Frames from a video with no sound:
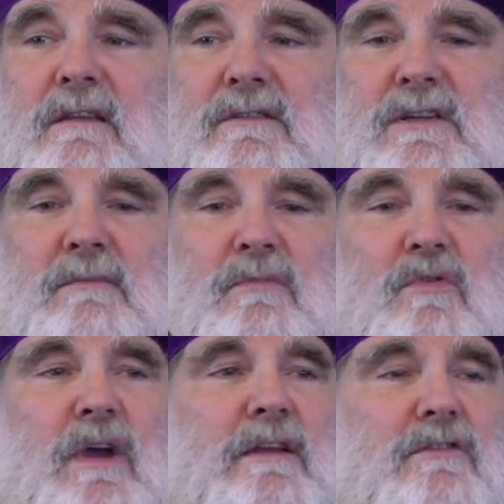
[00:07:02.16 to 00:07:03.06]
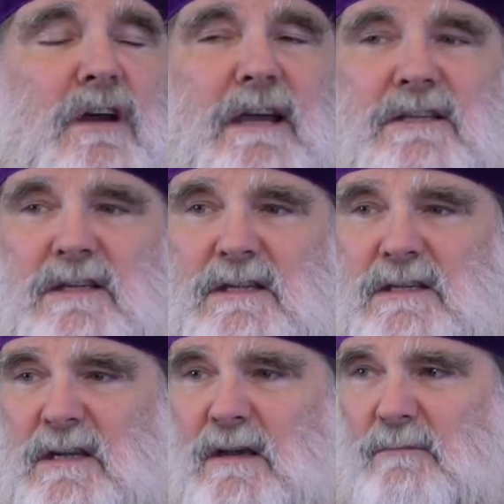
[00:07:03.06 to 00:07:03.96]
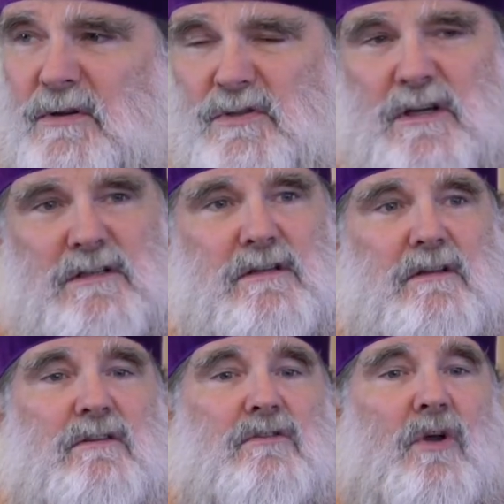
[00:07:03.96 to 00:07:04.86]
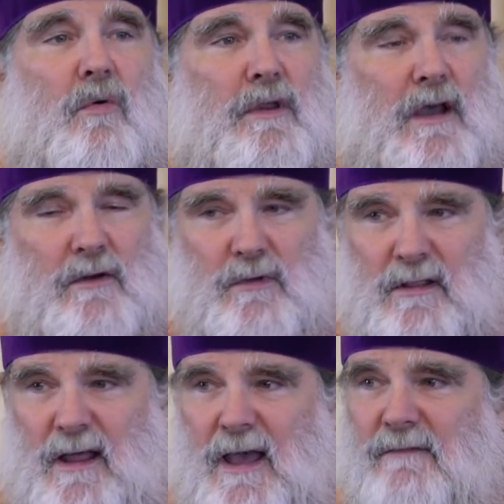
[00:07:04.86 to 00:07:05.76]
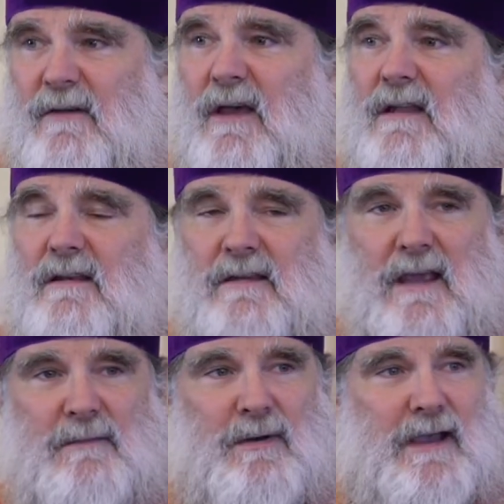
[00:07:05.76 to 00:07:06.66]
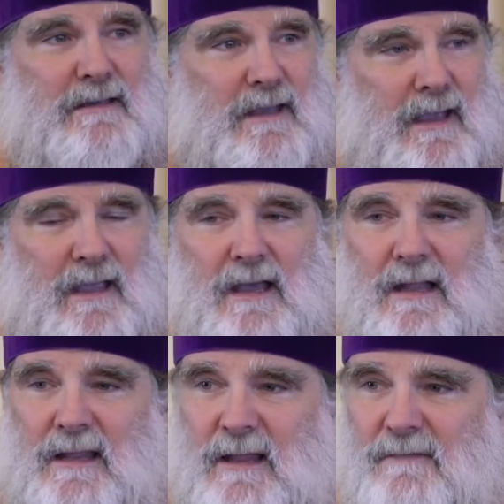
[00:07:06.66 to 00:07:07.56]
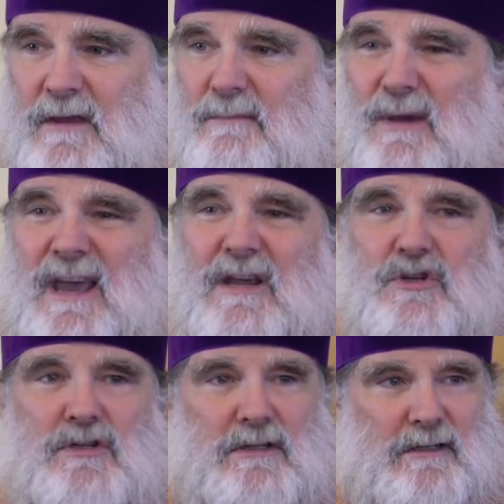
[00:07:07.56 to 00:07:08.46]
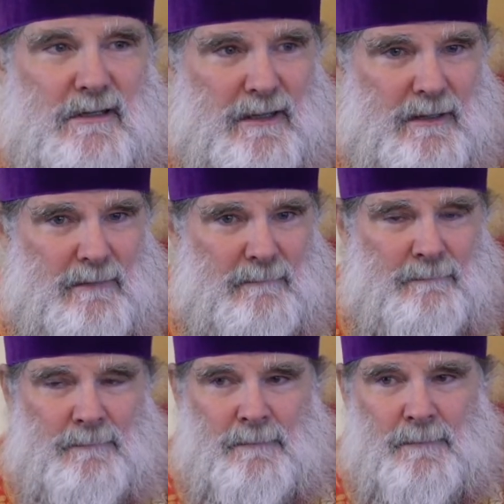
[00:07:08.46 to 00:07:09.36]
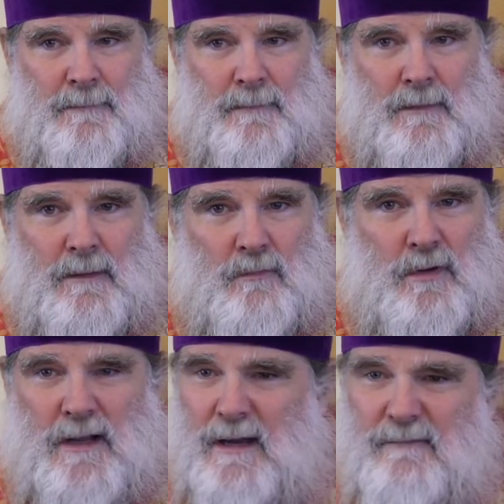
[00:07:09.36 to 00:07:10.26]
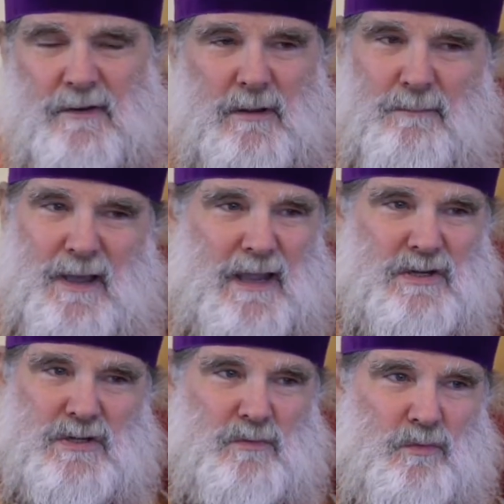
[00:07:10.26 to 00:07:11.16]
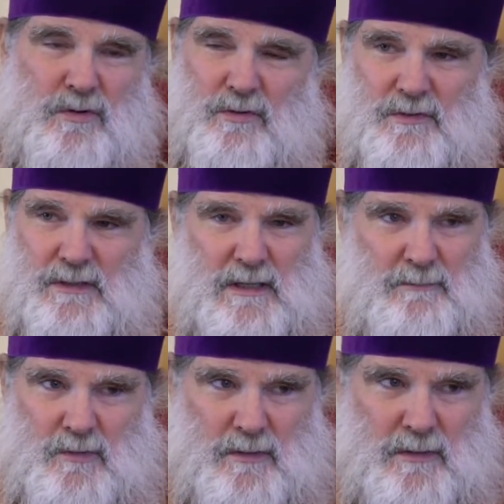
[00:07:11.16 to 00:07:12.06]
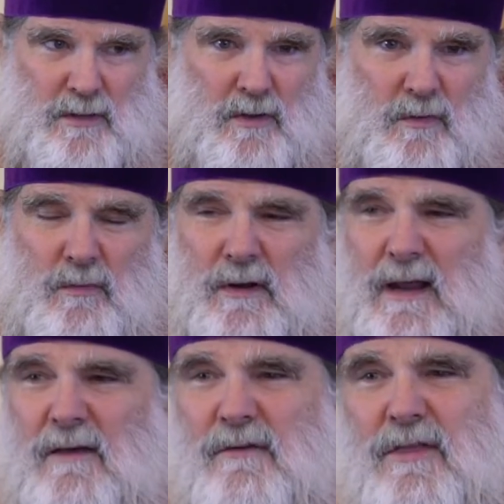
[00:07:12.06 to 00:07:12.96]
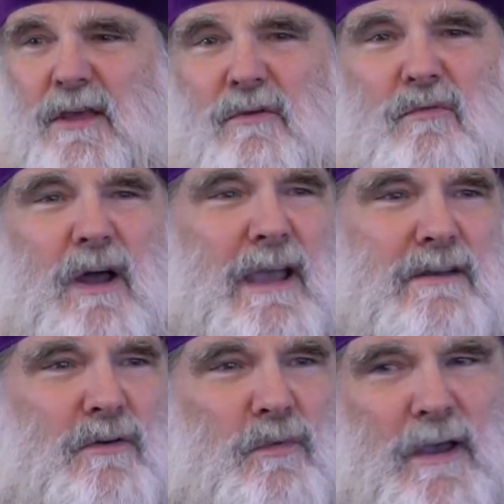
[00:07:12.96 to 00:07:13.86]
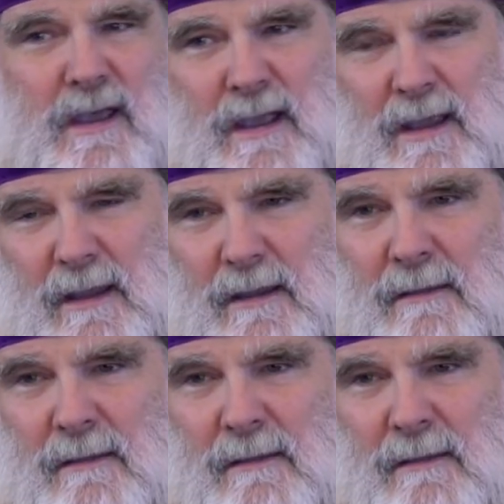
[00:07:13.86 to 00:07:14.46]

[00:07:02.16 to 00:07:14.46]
some great crisis, but just going on with life day by day, living patiently. We're not a very patient world anymore. We want everything right away.